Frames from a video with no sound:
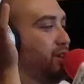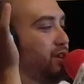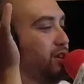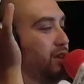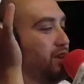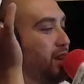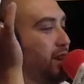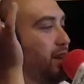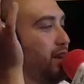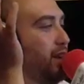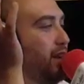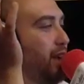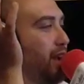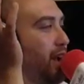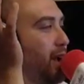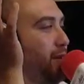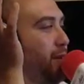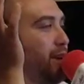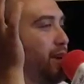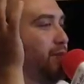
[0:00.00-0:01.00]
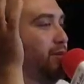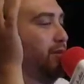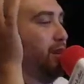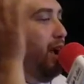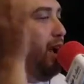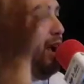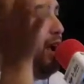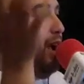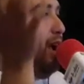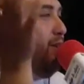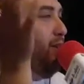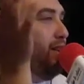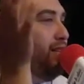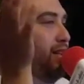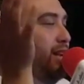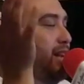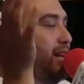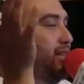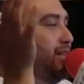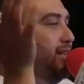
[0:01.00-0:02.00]
it just like, I mean, I'm not
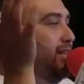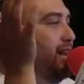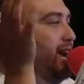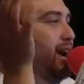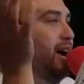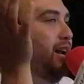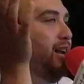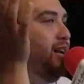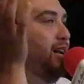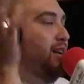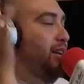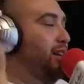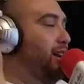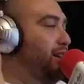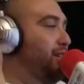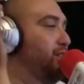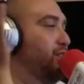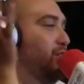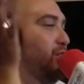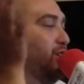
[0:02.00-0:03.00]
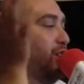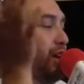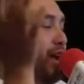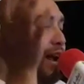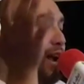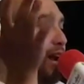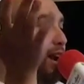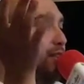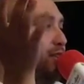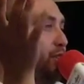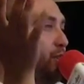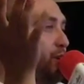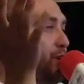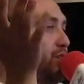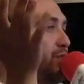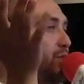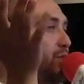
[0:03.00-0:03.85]
saying it's not nice to look at every once